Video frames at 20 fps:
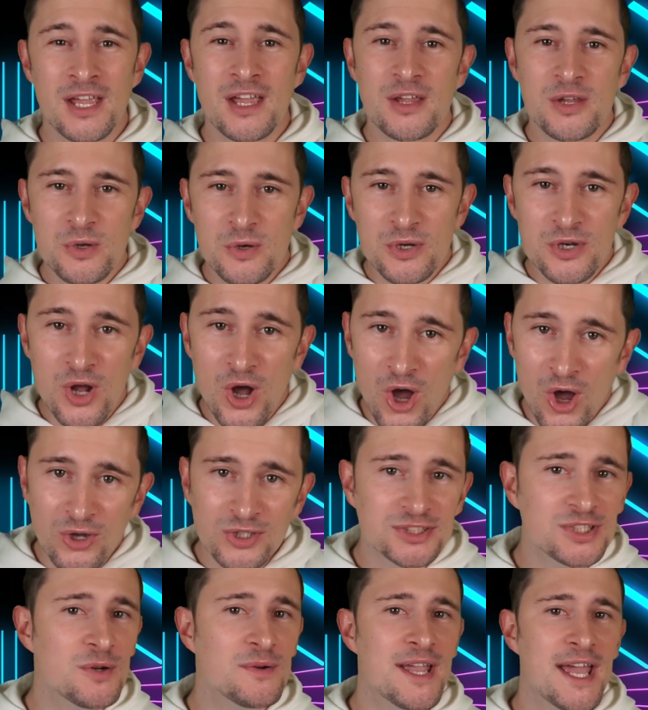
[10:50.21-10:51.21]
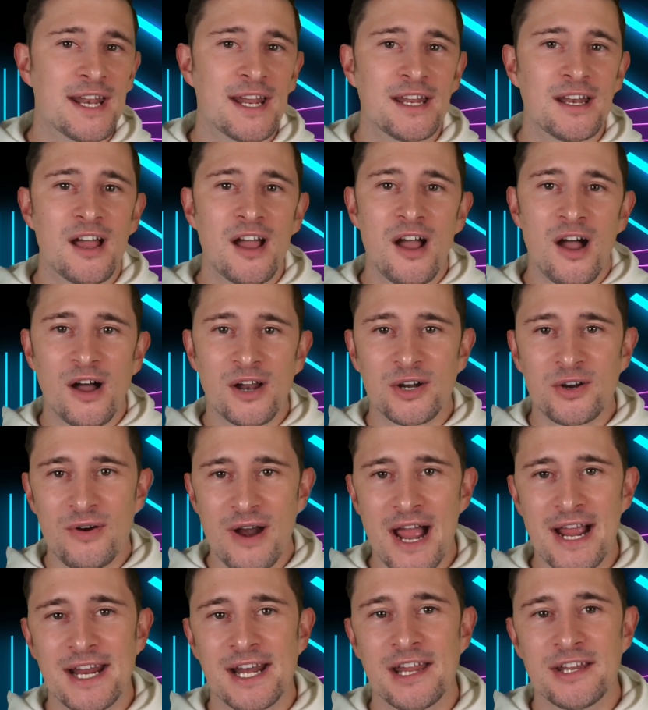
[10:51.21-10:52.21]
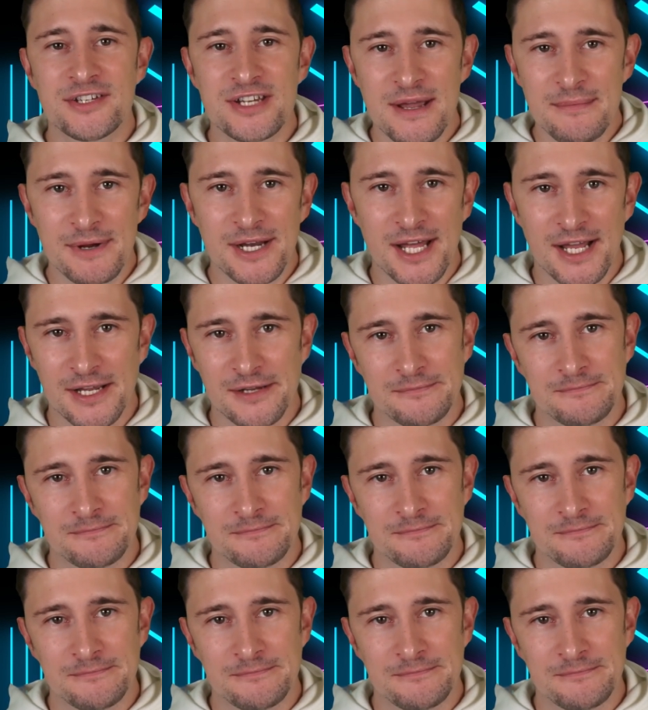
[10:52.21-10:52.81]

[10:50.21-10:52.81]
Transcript: You can also get it on Kraken and Gemini.